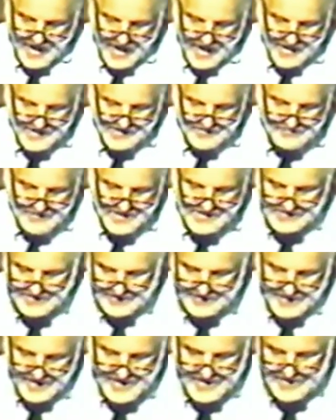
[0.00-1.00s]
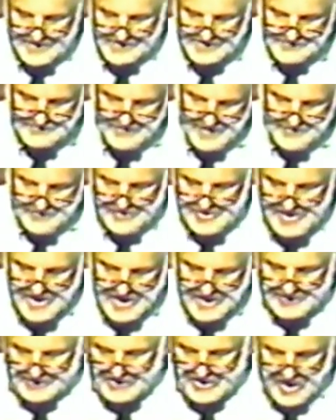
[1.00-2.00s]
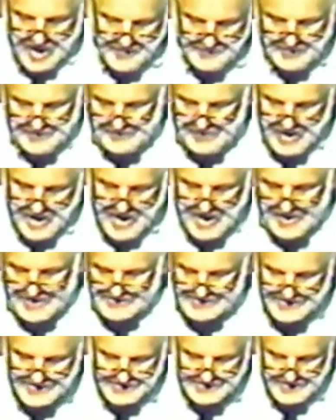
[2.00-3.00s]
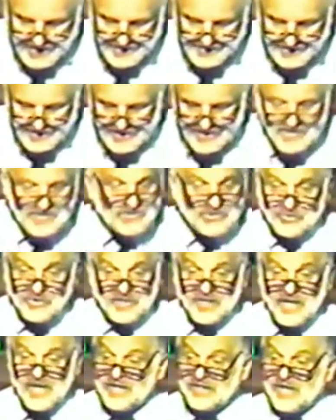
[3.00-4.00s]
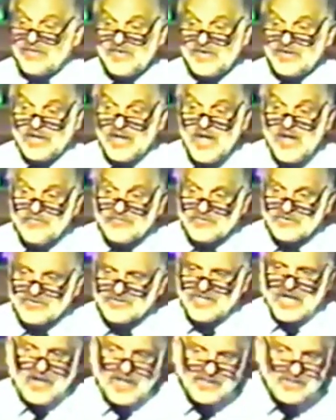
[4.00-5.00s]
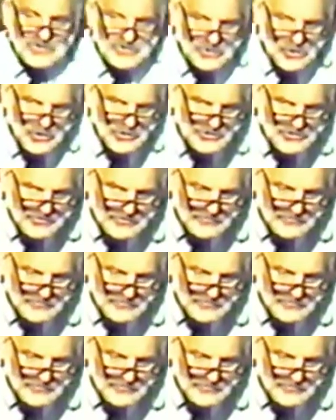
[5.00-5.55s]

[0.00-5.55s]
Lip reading: and domesticated its memory and compromised its identity so that it had nothing left. Sound like the church?